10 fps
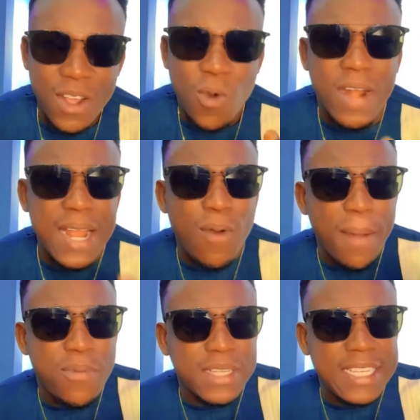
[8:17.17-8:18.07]
When they
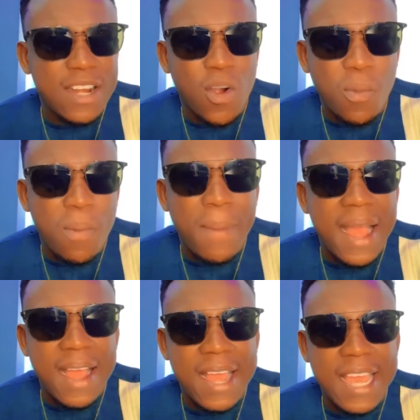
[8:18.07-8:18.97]
were breaching or
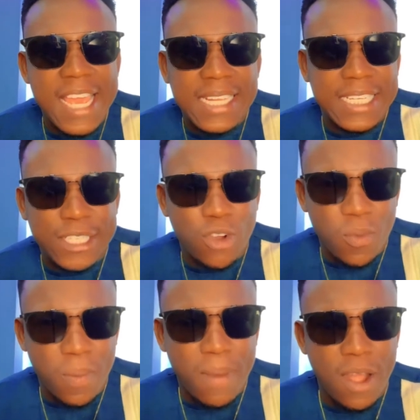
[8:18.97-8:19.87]
mumma, yet it or
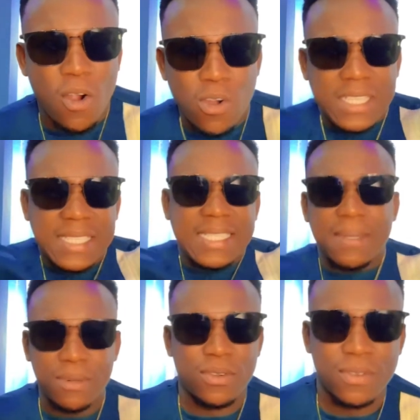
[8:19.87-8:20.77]
mumma, or
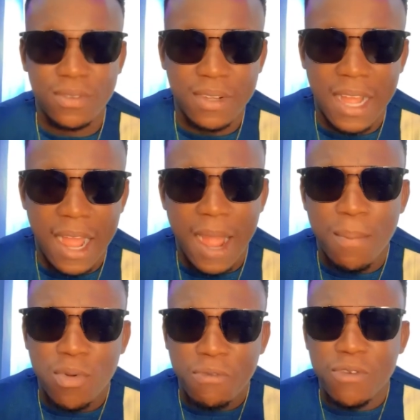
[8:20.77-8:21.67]
system, no, a
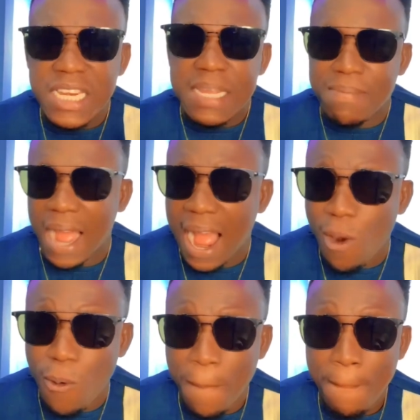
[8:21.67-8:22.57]
profound name,
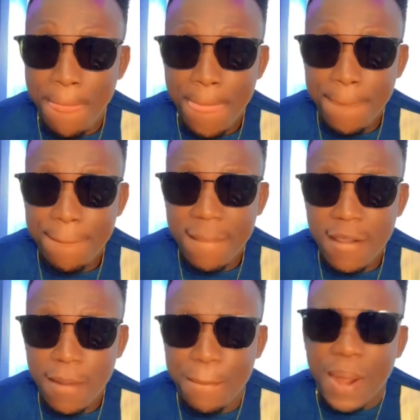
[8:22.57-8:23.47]
how
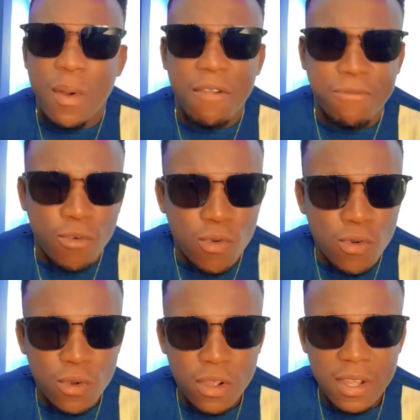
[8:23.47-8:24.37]
powerful
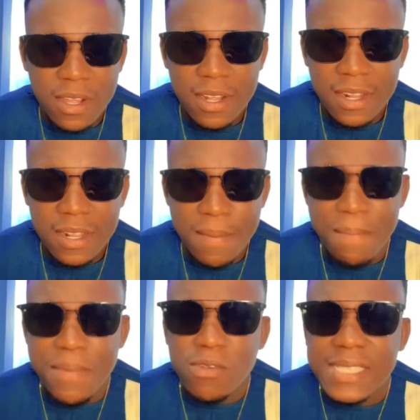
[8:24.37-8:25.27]

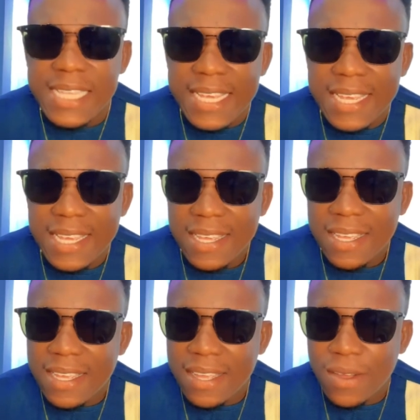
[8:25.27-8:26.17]
music,
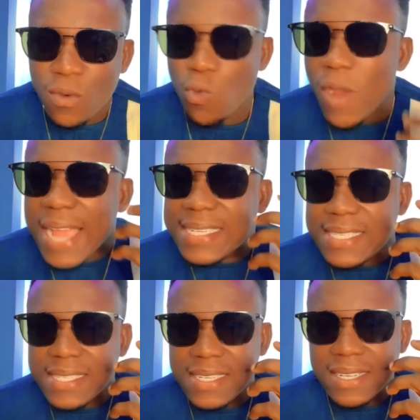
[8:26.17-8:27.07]

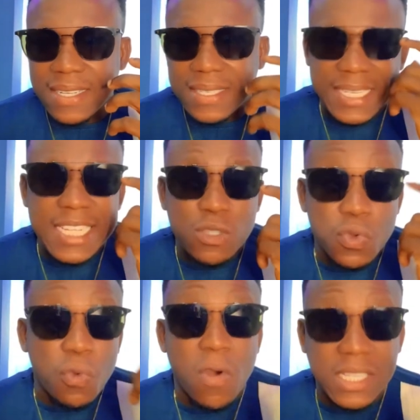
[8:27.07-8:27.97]
words, things
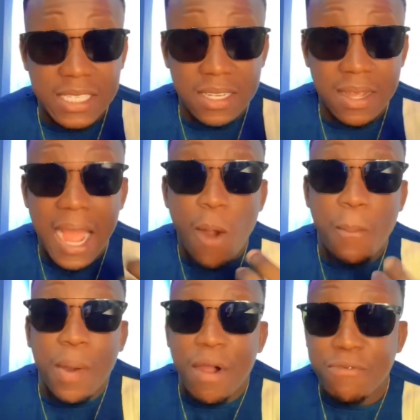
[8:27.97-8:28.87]
we watch, how
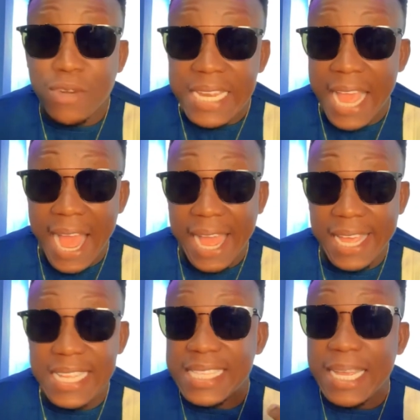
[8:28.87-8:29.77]
powerful they are
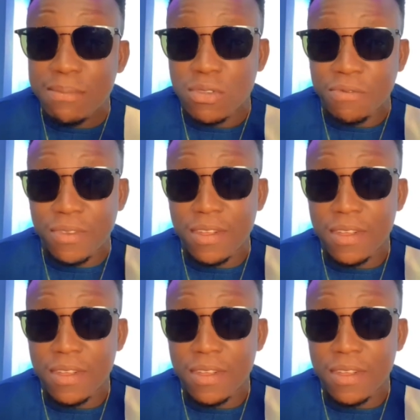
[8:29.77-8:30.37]
in terms of